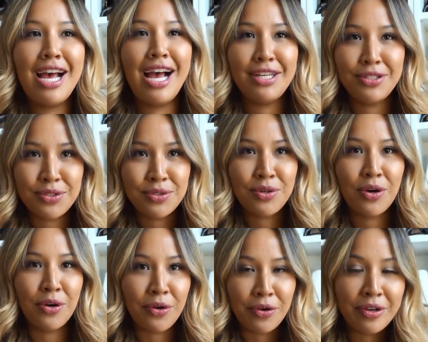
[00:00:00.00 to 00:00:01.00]
I do
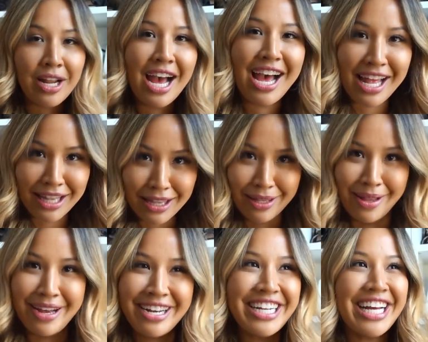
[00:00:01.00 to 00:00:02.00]
own a
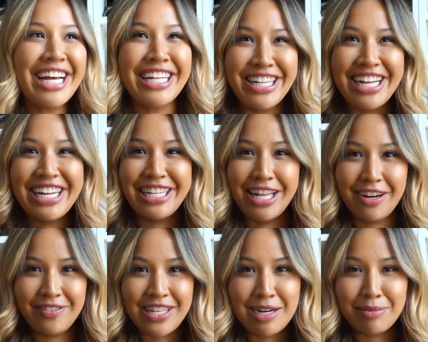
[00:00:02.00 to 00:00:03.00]
lot, a lot, a lot
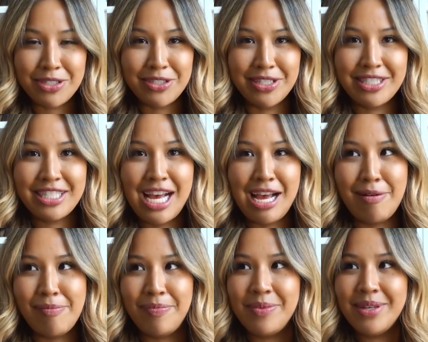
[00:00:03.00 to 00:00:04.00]
of denim shorts.
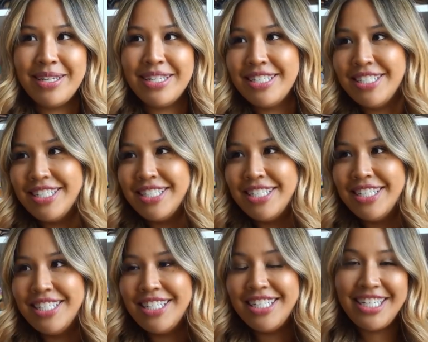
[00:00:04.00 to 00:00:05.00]
Um,
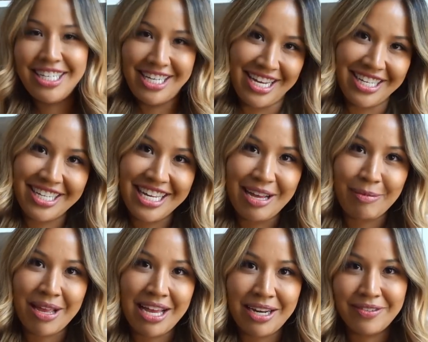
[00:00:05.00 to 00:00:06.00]
yeah, I'm
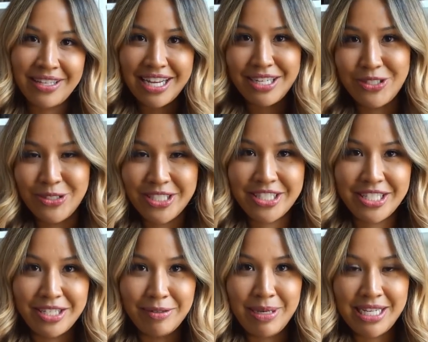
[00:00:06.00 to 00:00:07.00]
kind of like a shorts
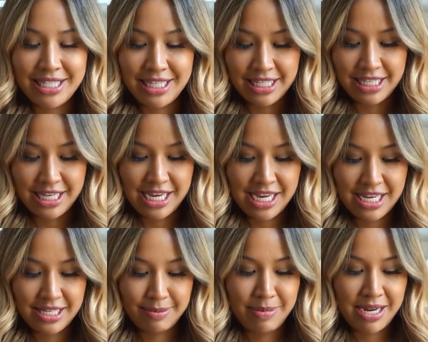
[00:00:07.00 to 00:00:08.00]
girl basically,
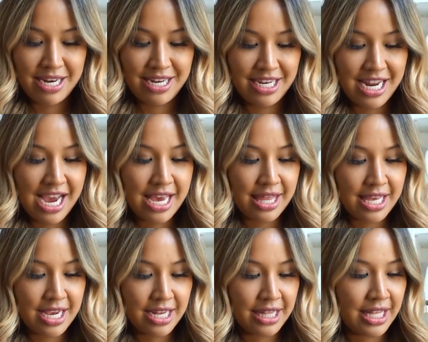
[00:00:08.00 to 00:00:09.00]
but I
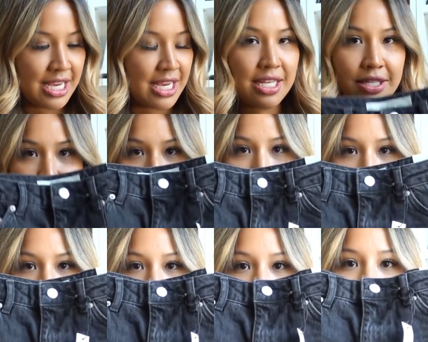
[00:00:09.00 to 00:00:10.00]
think these
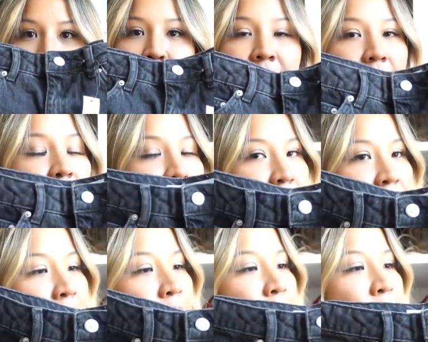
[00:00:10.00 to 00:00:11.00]
shorts
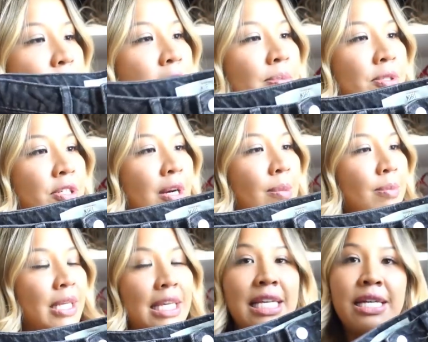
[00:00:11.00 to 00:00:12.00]
from Topshop,
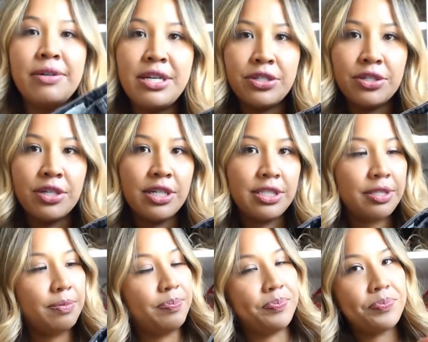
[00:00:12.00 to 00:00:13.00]
the Kiri shorts,